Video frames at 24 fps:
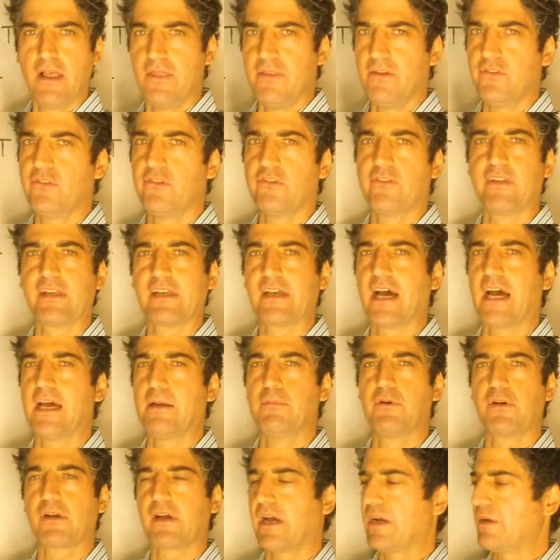This is the
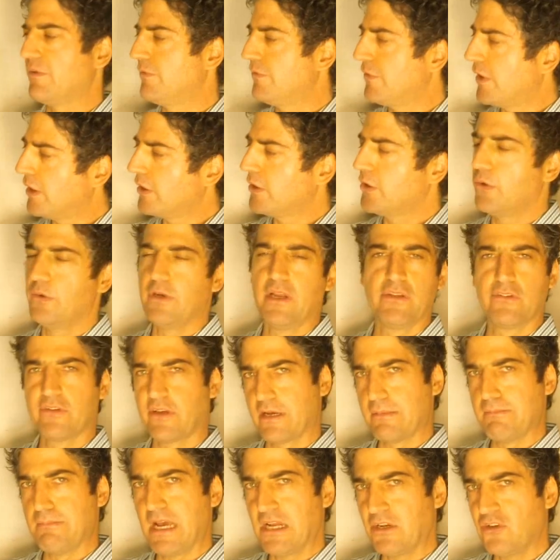guidebook I followed, as
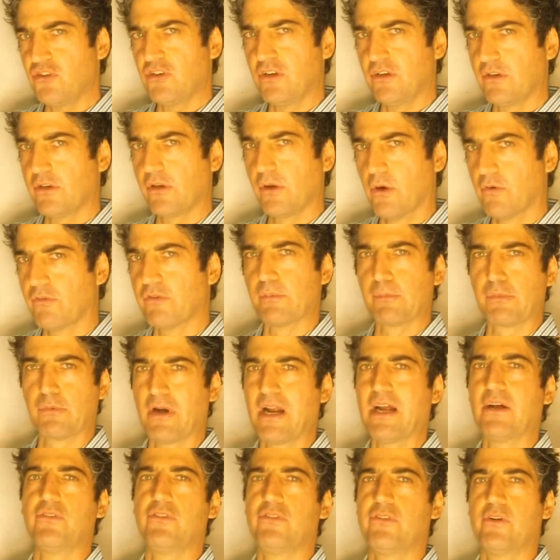I mentioned, to go from
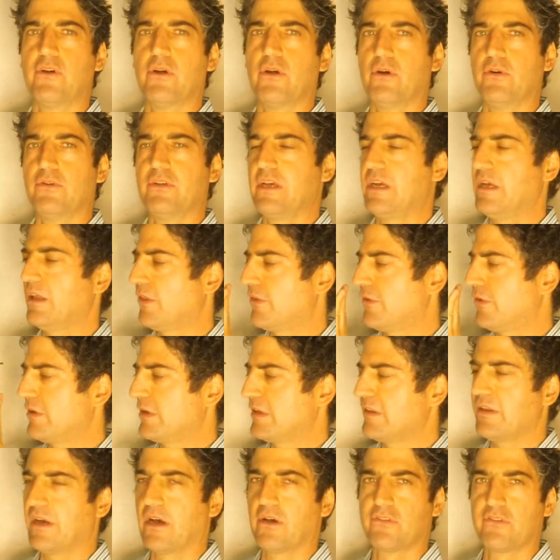ground zero to hit
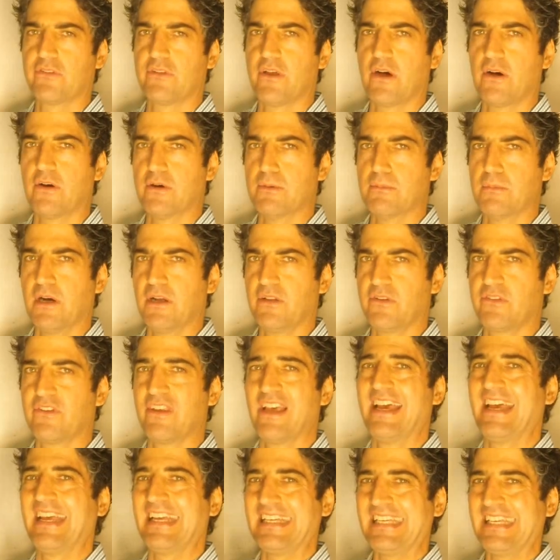$30,000 months.
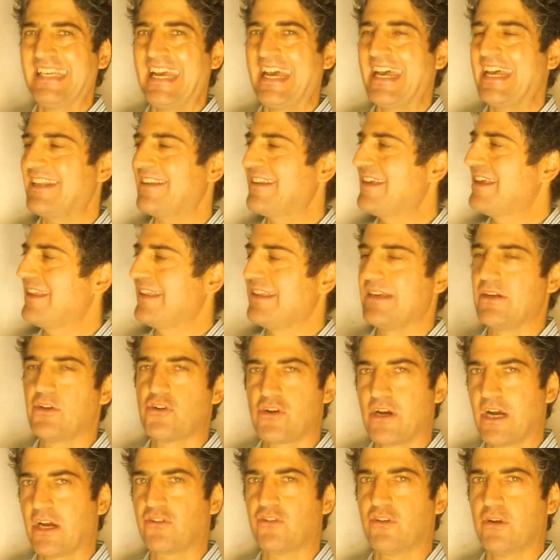Get the
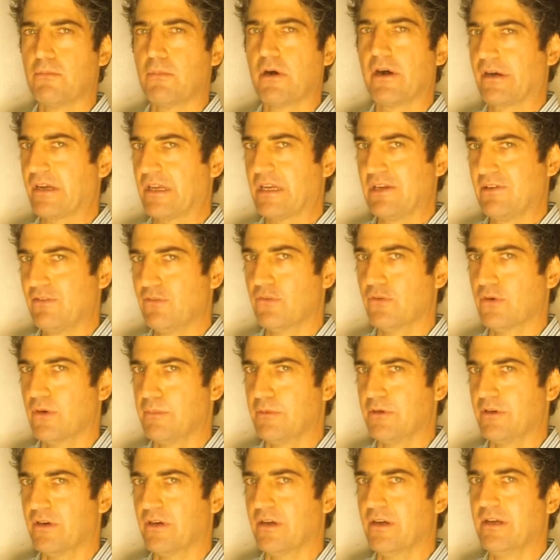Attraction Marketing
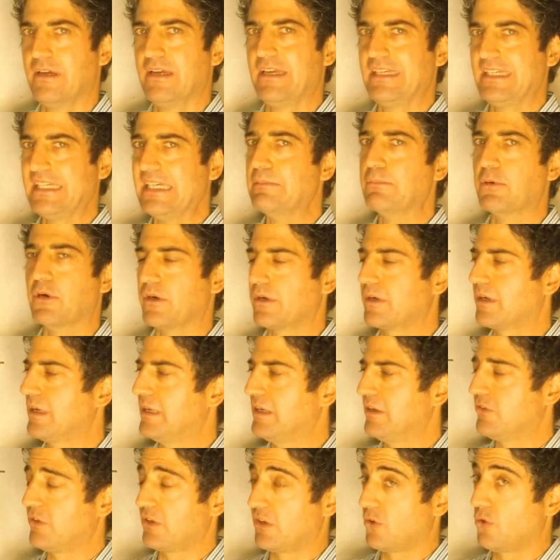Formula ebook.
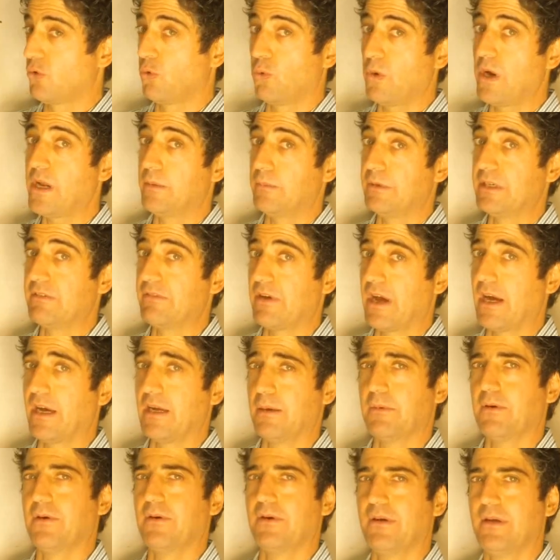It is incredibly
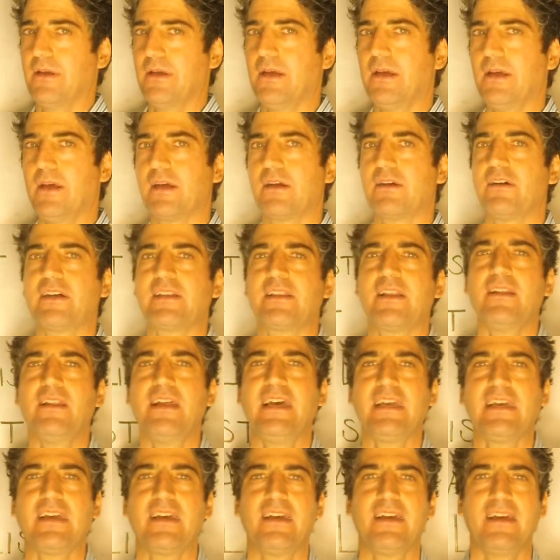valuable. Click the
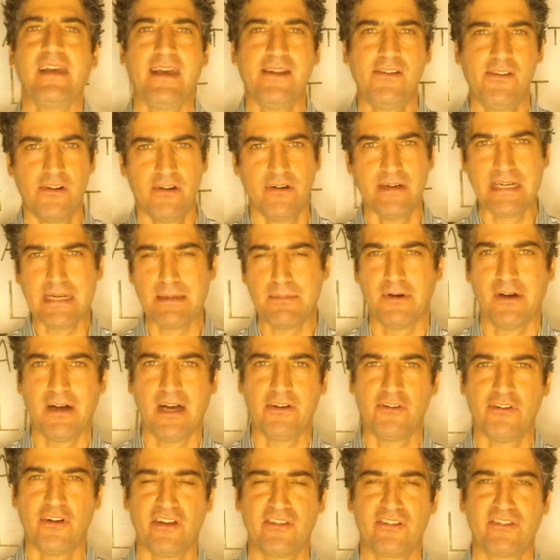link, enter your email
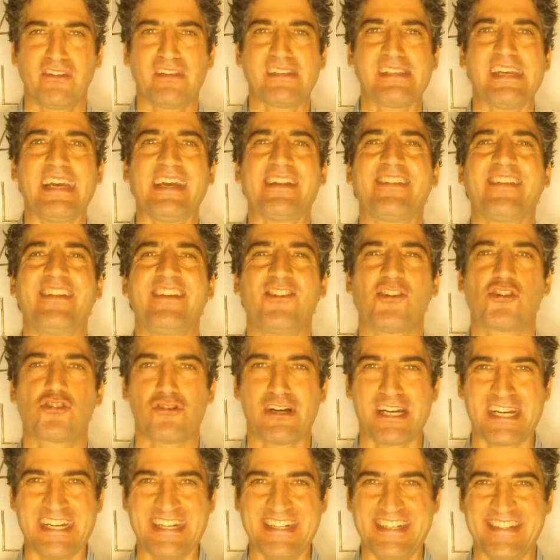address, get
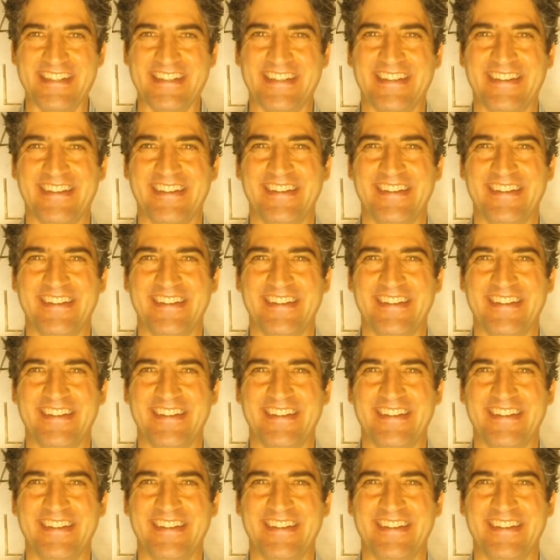trained.